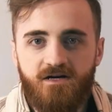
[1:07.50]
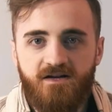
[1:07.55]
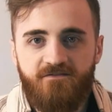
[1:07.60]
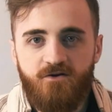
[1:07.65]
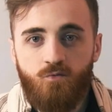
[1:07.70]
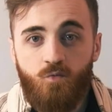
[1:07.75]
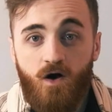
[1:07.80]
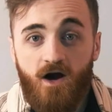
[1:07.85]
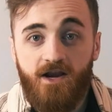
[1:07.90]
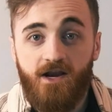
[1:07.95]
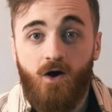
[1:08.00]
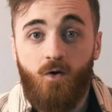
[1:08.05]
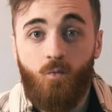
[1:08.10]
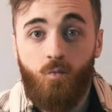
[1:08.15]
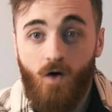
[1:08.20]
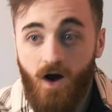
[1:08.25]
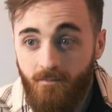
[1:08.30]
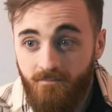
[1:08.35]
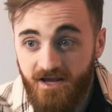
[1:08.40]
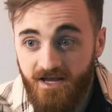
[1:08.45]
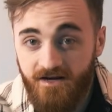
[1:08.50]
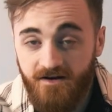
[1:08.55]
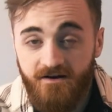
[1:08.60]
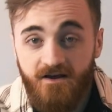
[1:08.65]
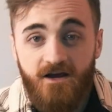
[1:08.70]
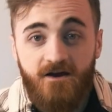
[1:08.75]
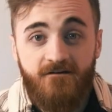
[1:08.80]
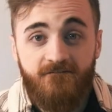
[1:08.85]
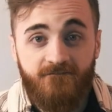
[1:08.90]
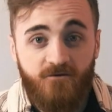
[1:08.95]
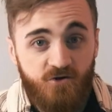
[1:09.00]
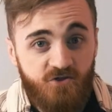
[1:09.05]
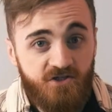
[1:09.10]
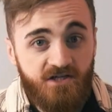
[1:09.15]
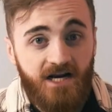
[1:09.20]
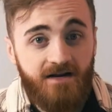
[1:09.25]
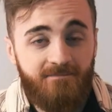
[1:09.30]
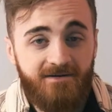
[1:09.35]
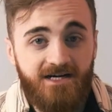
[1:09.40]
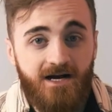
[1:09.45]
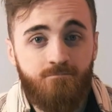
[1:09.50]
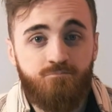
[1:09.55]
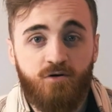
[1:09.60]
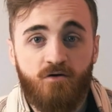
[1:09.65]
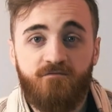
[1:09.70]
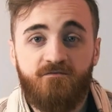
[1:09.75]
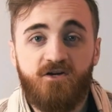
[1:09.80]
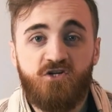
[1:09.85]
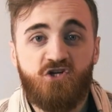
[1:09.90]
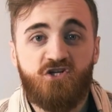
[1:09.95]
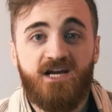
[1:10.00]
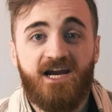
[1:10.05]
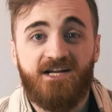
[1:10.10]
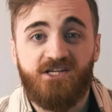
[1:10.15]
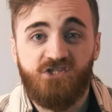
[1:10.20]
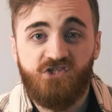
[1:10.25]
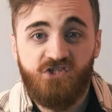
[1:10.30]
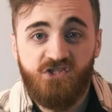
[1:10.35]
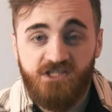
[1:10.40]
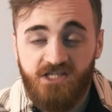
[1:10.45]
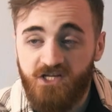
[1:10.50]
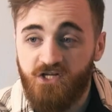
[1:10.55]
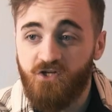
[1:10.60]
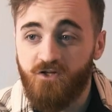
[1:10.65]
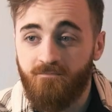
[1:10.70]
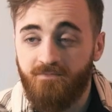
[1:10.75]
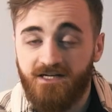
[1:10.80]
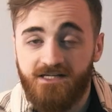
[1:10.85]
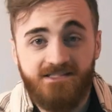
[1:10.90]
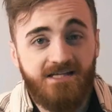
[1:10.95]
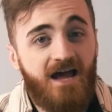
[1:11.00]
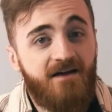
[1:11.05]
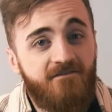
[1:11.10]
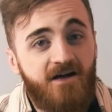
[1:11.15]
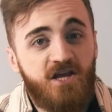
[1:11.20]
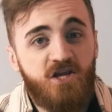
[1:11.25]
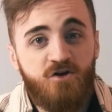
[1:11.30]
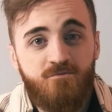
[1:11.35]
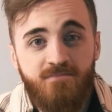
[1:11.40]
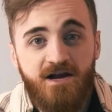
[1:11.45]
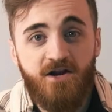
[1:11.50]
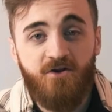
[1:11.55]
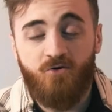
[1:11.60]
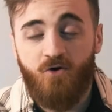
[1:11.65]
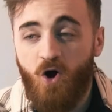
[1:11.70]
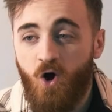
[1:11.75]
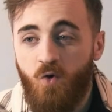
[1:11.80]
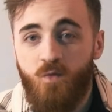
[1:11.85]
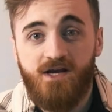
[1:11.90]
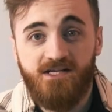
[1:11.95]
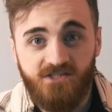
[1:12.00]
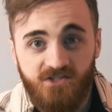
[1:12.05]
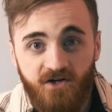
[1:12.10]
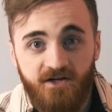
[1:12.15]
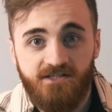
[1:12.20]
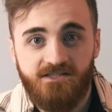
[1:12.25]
if you want a woman, first you gotta become proficient at a skill, because high-value men are always good at